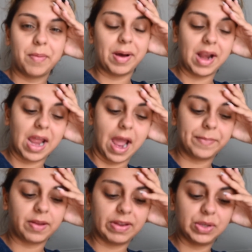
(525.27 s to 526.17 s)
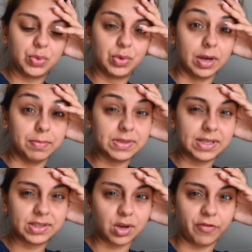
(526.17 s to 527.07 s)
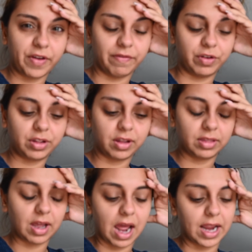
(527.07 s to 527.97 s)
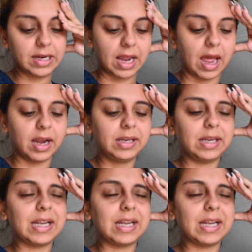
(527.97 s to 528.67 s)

but I am giving you glimpses of everything that I can.